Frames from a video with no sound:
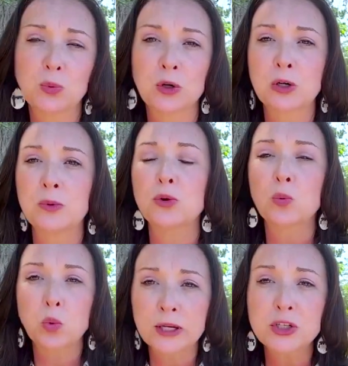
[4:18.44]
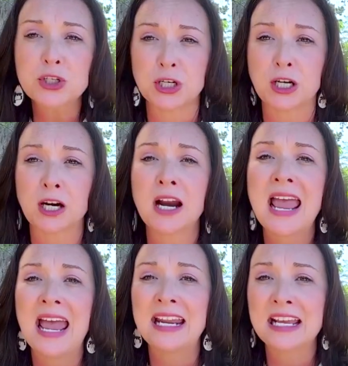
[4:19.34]
work with a realtor
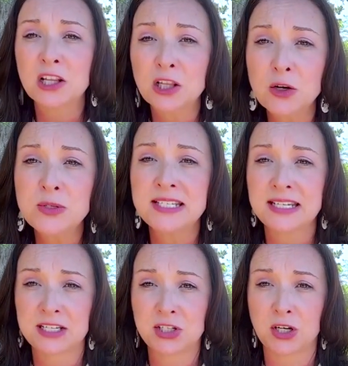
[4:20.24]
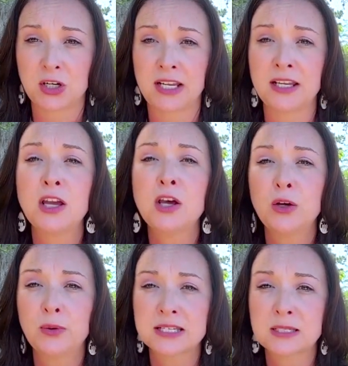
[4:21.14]
and a closing attorney
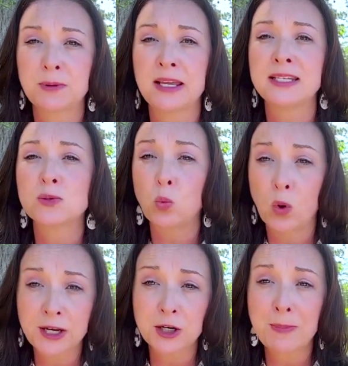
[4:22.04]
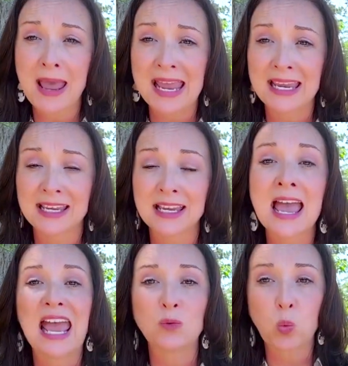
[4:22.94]
who explains what you're paying
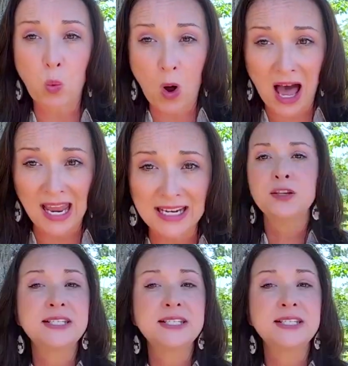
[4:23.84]
and why. You